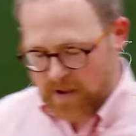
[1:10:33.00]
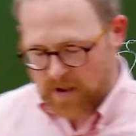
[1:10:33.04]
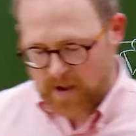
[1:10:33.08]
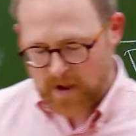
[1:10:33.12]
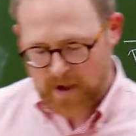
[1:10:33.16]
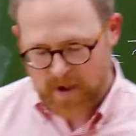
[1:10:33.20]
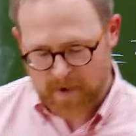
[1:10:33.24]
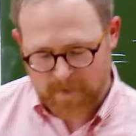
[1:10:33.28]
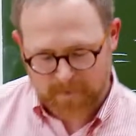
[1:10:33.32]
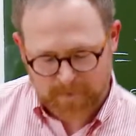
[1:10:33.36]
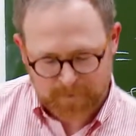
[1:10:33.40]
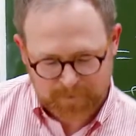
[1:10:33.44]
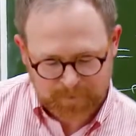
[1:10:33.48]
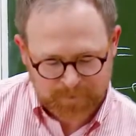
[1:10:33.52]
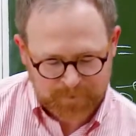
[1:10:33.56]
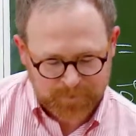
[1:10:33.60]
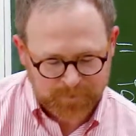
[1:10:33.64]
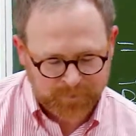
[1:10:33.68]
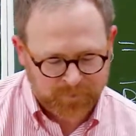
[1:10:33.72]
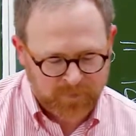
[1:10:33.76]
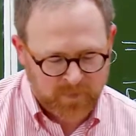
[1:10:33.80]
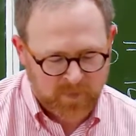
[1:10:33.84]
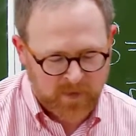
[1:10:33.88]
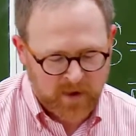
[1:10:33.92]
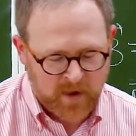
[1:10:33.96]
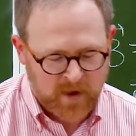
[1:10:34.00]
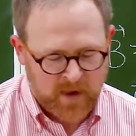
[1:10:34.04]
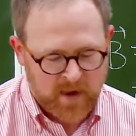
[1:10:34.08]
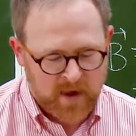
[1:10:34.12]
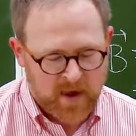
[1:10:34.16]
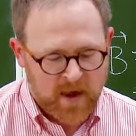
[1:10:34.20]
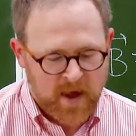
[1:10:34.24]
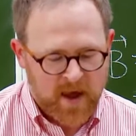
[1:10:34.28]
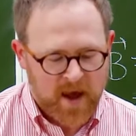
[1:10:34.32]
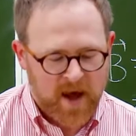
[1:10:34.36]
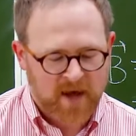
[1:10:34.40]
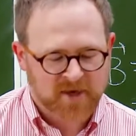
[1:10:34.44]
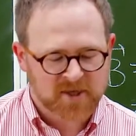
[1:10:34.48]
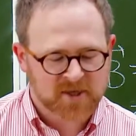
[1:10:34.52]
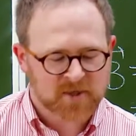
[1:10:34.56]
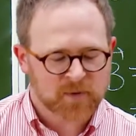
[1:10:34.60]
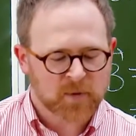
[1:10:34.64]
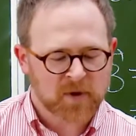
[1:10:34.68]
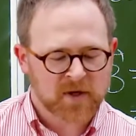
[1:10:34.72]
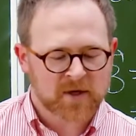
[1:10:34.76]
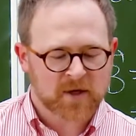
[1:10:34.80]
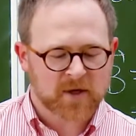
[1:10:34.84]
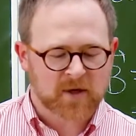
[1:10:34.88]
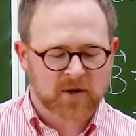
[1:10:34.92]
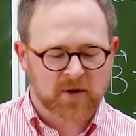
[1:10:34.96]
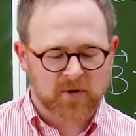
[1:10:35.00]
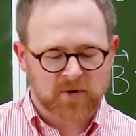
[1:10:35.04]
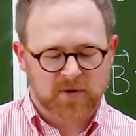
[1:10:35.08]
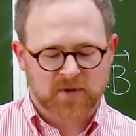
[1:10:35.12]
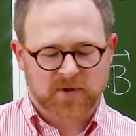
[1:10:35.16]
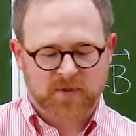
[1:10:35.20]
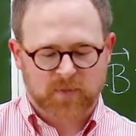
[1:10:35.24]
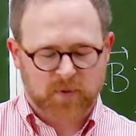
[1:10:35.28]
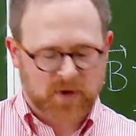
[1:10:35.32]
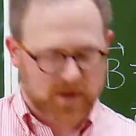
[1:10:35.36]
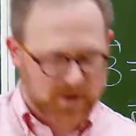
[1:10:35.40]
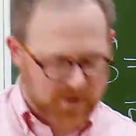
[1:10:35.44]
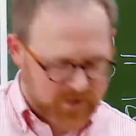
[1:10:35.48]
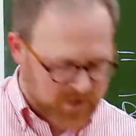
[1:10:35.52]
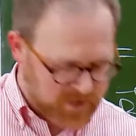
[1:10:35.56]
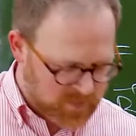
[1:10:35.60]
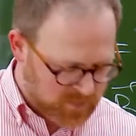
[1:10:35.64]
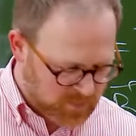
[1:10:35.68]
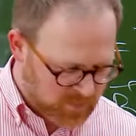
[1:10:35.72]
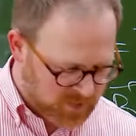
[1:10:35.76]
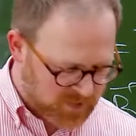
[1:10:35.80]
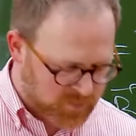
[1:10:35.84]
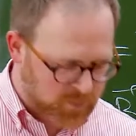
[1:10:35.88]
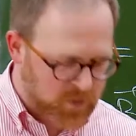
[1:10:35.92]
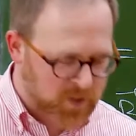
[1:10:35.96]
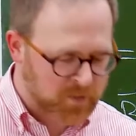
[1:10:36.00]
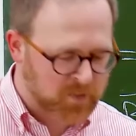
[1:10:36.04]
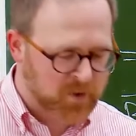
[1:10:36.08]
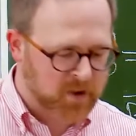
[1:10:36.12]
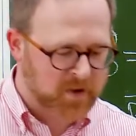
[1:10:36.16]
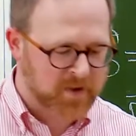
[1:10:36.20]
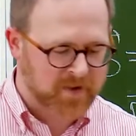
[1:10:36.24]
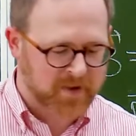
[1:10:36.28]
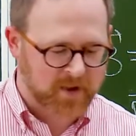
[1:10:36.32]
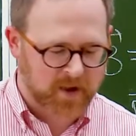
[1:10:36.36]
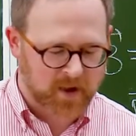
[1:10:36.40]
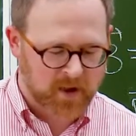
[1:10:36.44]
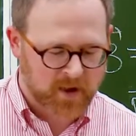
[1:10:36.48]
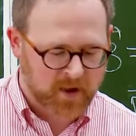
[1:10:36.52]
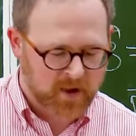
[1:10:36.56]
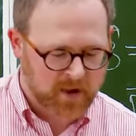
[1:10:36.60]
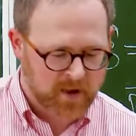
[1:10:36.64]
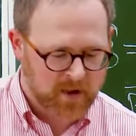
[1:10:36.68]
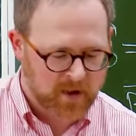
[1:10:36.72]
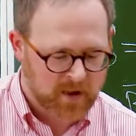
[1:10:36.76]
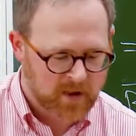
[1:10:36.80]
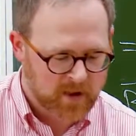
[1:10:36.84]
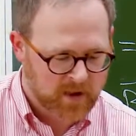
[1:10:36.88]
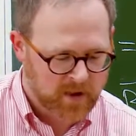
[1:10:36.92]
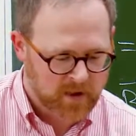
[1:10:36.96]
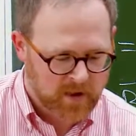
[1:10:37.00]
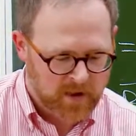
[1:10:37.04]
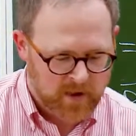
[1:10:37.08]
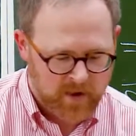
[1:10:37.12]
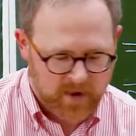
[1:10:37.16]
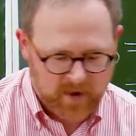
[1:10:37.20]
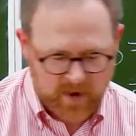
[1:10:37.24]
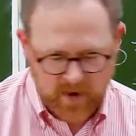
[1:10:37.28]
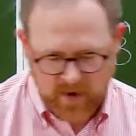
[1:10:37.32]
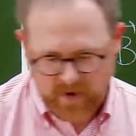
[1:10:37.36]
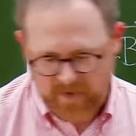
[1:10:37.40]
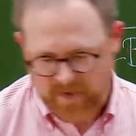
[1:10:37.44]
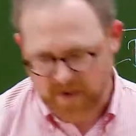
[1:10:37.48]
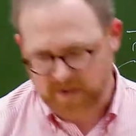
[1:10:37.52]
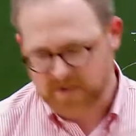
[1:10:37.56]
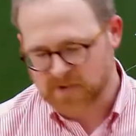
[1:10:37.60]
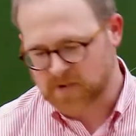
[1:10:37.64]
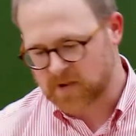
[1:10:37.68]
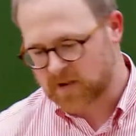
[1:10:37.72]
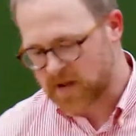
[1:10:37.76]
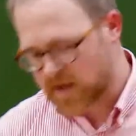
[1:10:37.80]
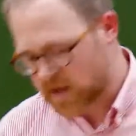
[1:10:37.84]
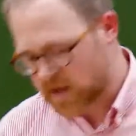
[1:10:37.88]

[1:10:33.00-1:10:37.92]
I just wanted to close with one more thing, and that's going to